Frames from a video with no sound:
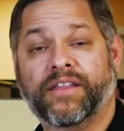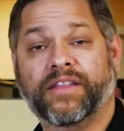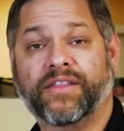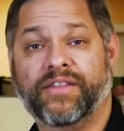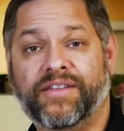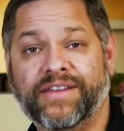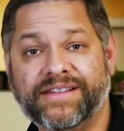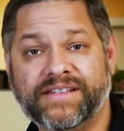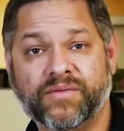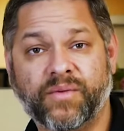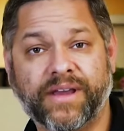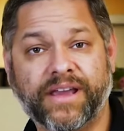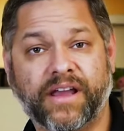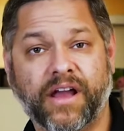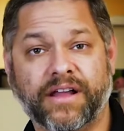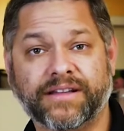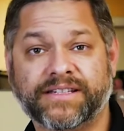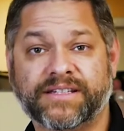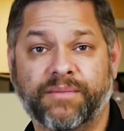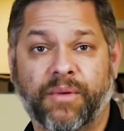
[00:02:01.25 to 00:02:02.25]
This week
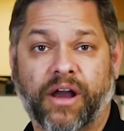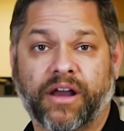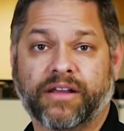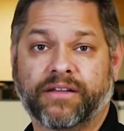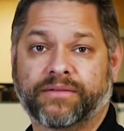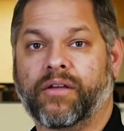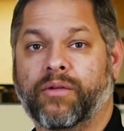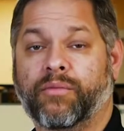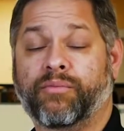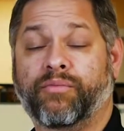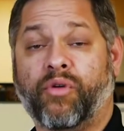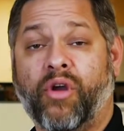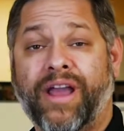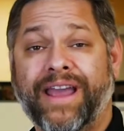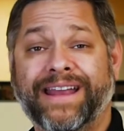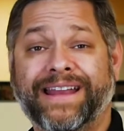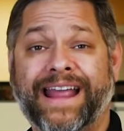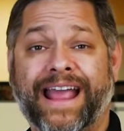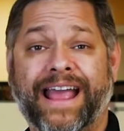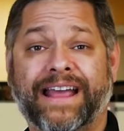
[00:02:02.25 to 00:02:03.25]
on Smug,
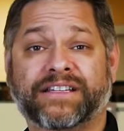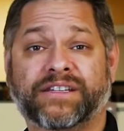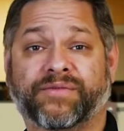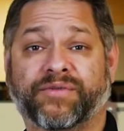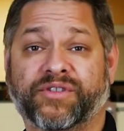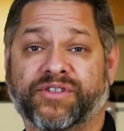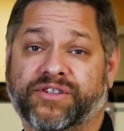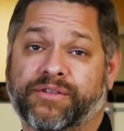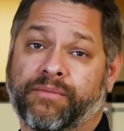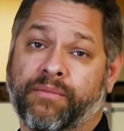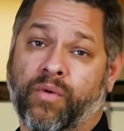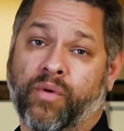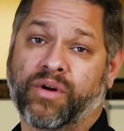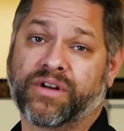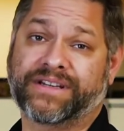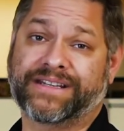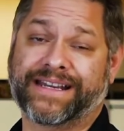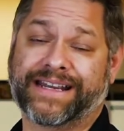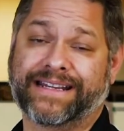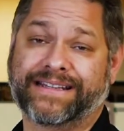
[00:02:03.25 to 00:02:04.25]
Brian asked for some more
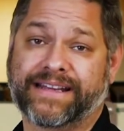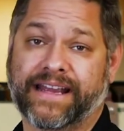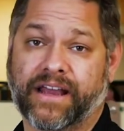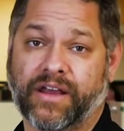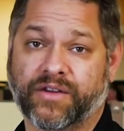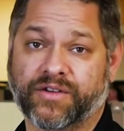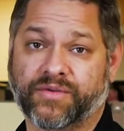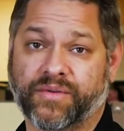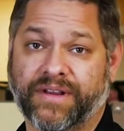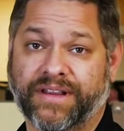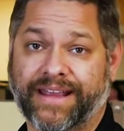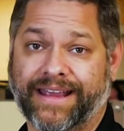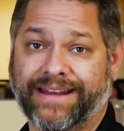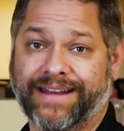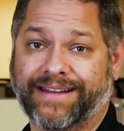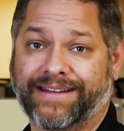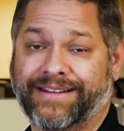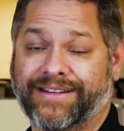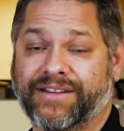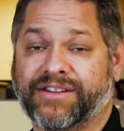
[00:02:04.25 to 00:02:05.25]
details
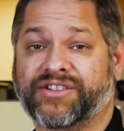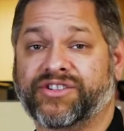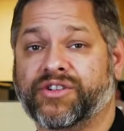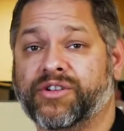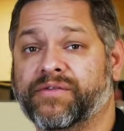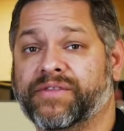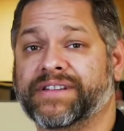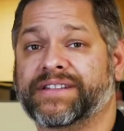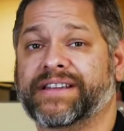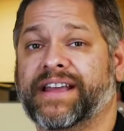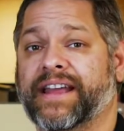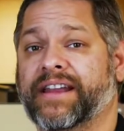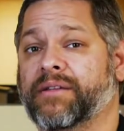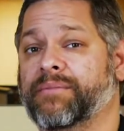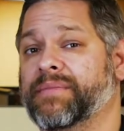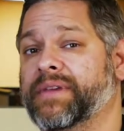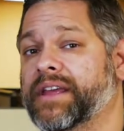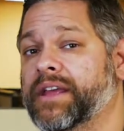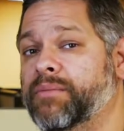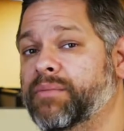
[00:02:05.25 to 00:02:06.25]
relating to the service
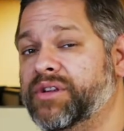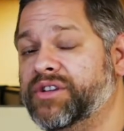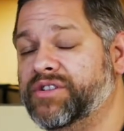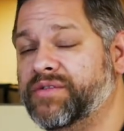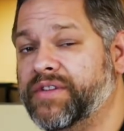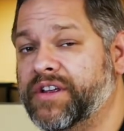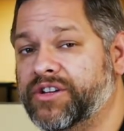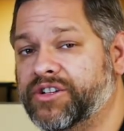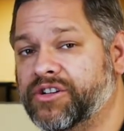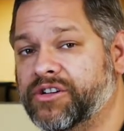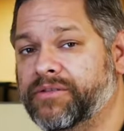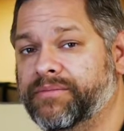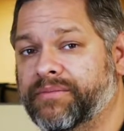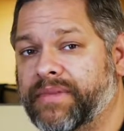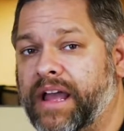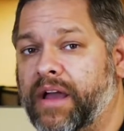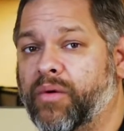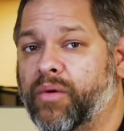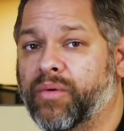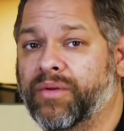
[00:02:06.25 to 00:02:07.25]
item image feature,
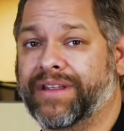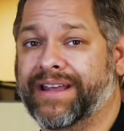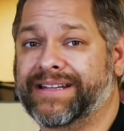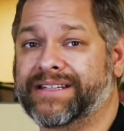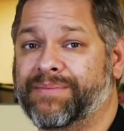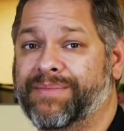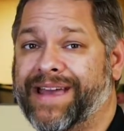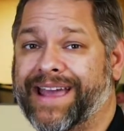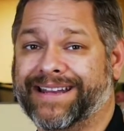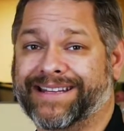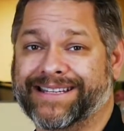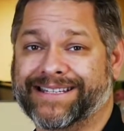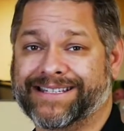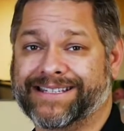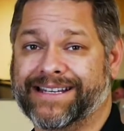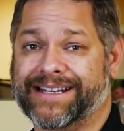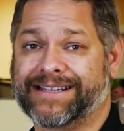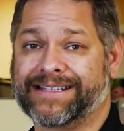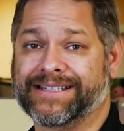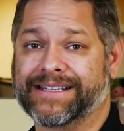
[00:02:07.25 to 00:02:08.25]
how it relates back to
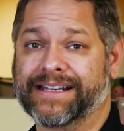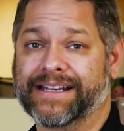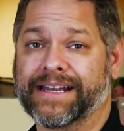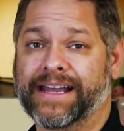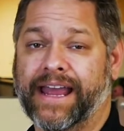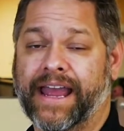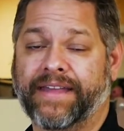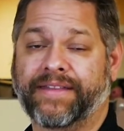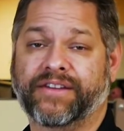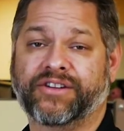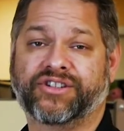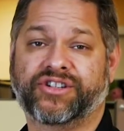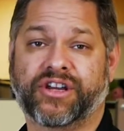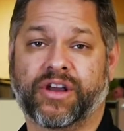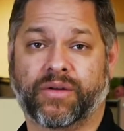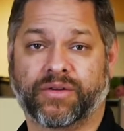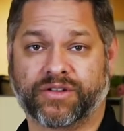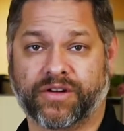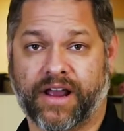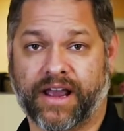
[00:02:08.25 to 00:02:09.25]
6, and the
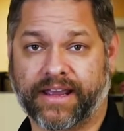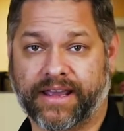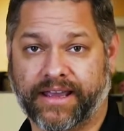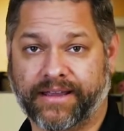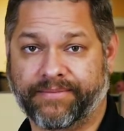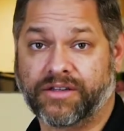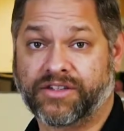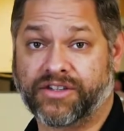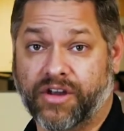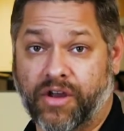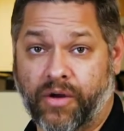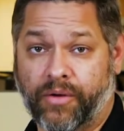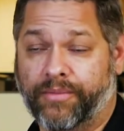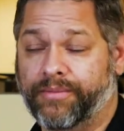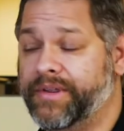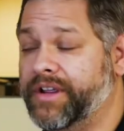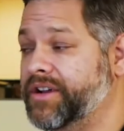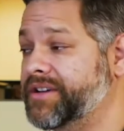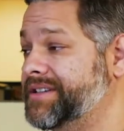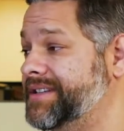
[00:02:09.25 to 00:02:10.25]
geo tracking. So
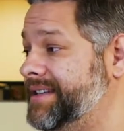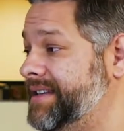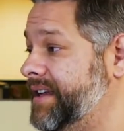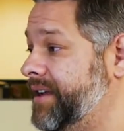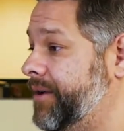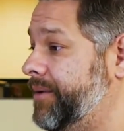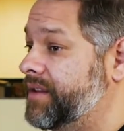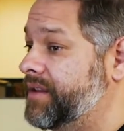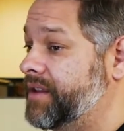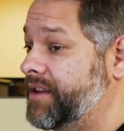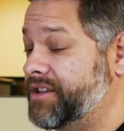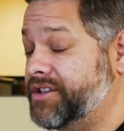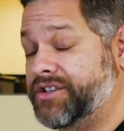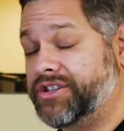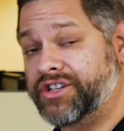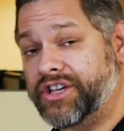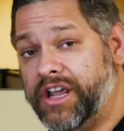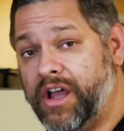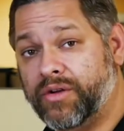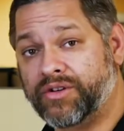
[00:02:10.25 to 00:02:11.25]
here's the deal. The
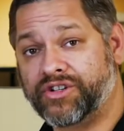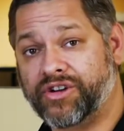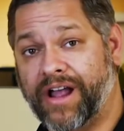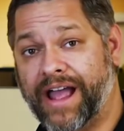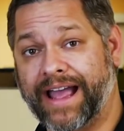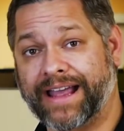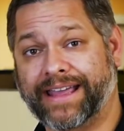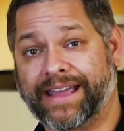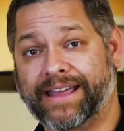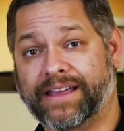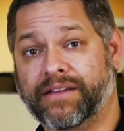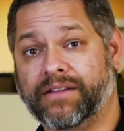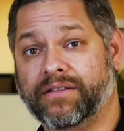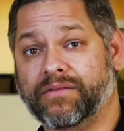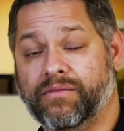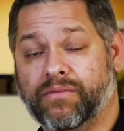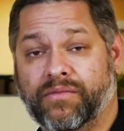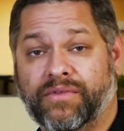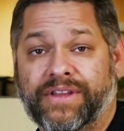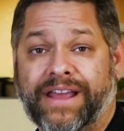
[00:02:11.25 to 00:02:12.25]
geo tracking
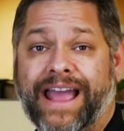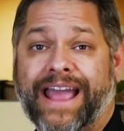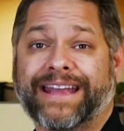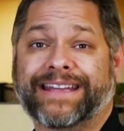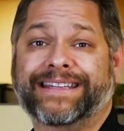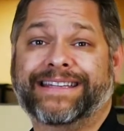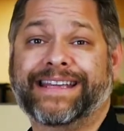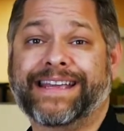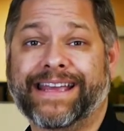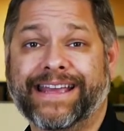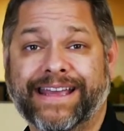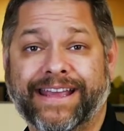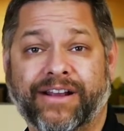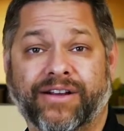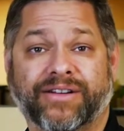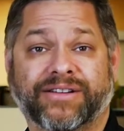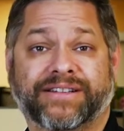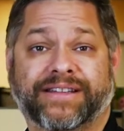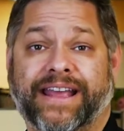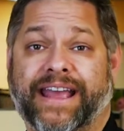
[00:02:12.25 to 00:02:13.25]
the idea
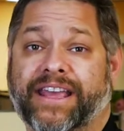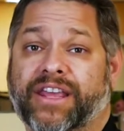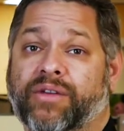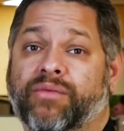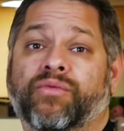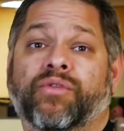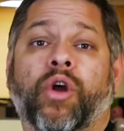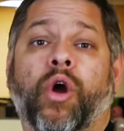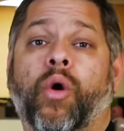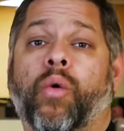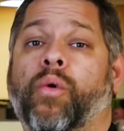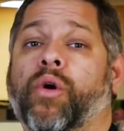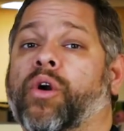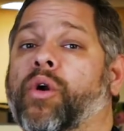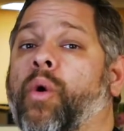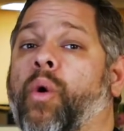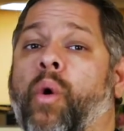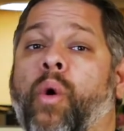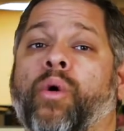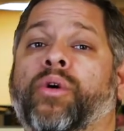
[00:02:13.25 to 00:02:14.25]
here is that you know where
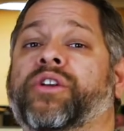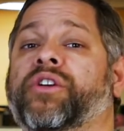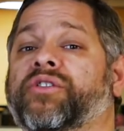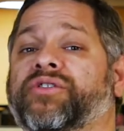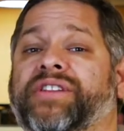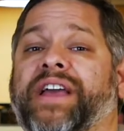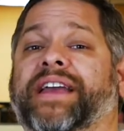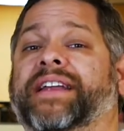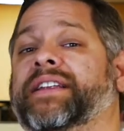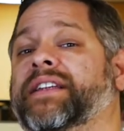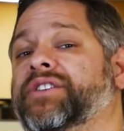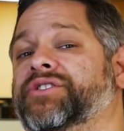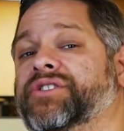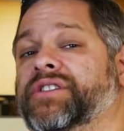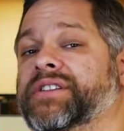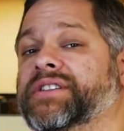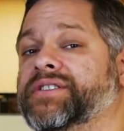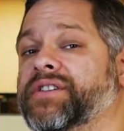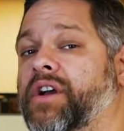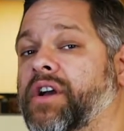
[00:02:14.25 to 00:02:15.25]
all your
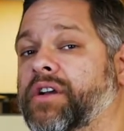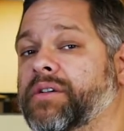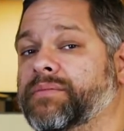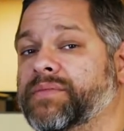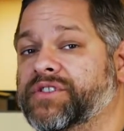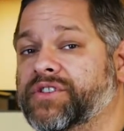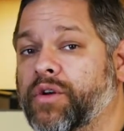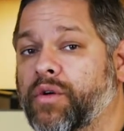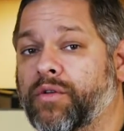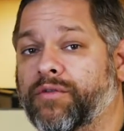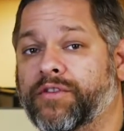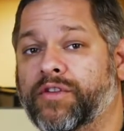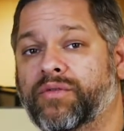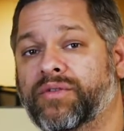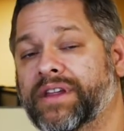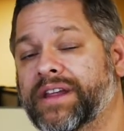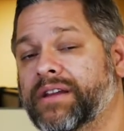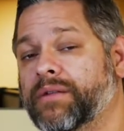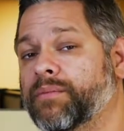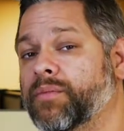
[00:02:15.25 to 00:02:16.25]
technicians are. So if you
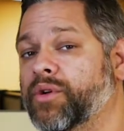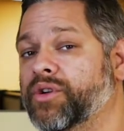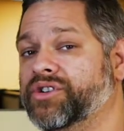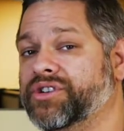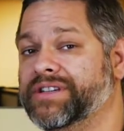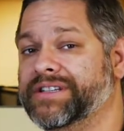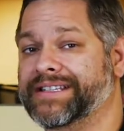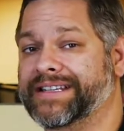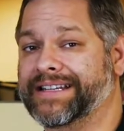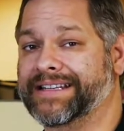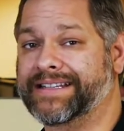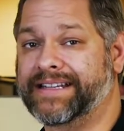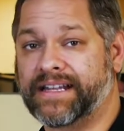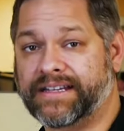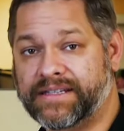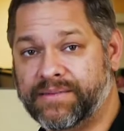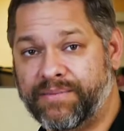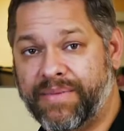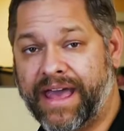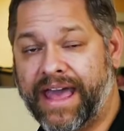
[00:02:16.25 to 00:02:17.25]
need emergency
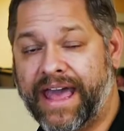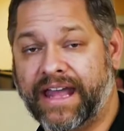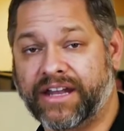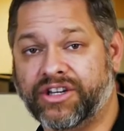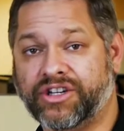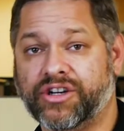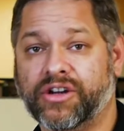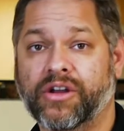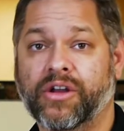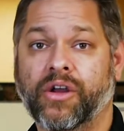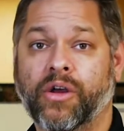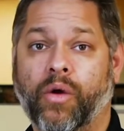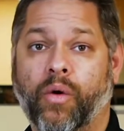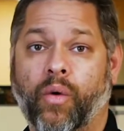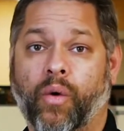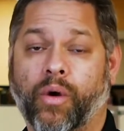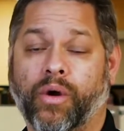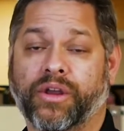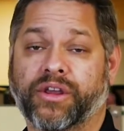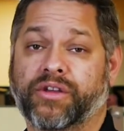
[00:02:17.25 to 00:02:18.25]
dispatch
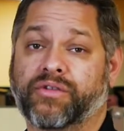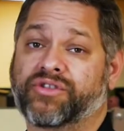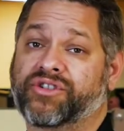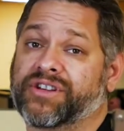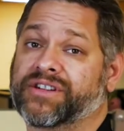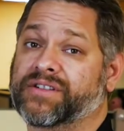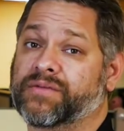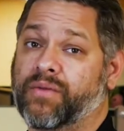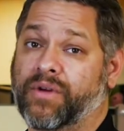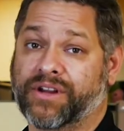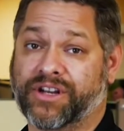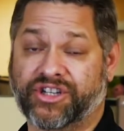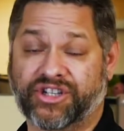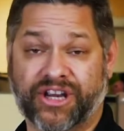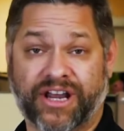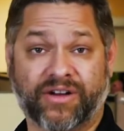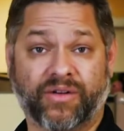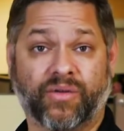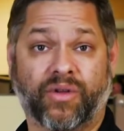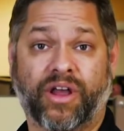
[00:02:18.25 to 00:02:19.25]
or you just want a
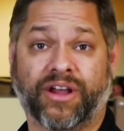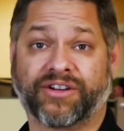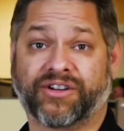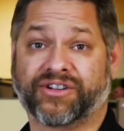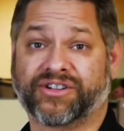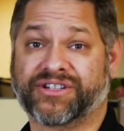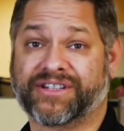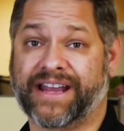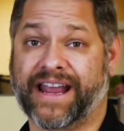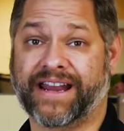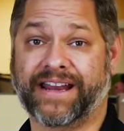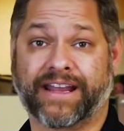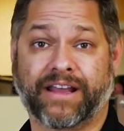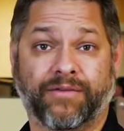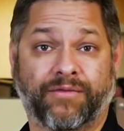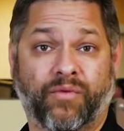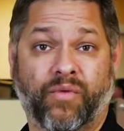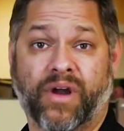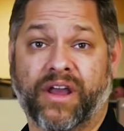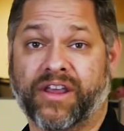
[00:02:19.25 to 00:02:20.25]
general understanding
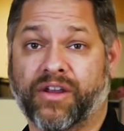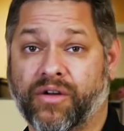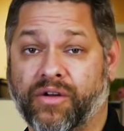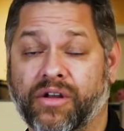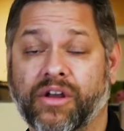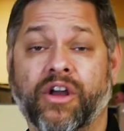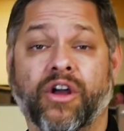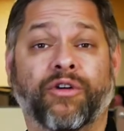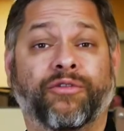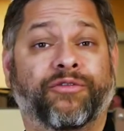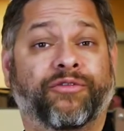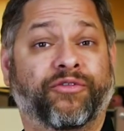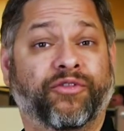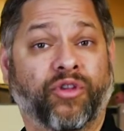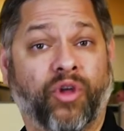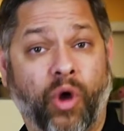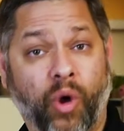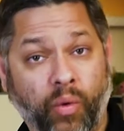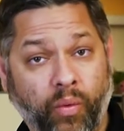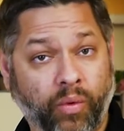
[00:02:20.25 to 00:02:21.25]
of what your
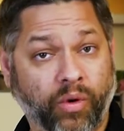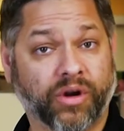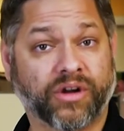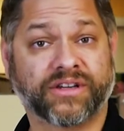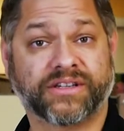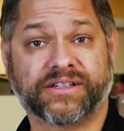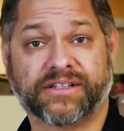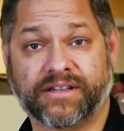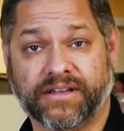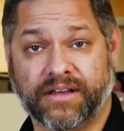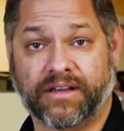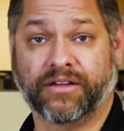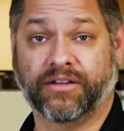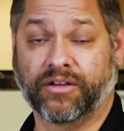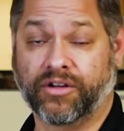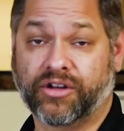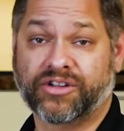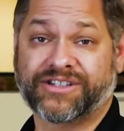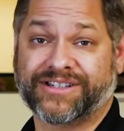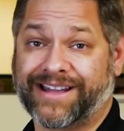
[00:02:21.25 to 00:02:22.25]
flow works
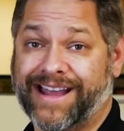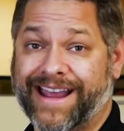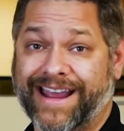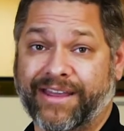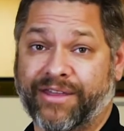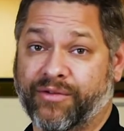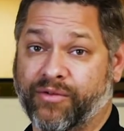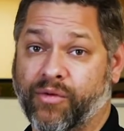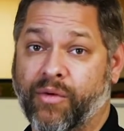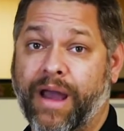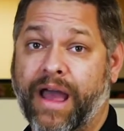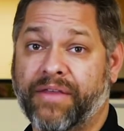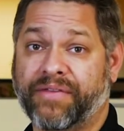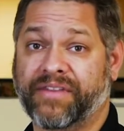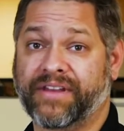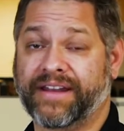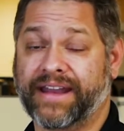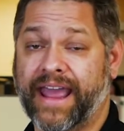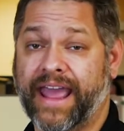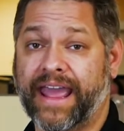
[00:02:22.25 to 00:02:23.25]
looks like throughout
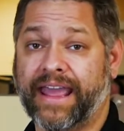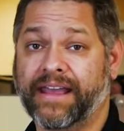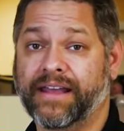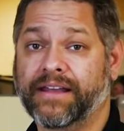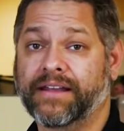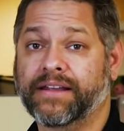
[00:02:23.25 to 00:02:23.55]
the day,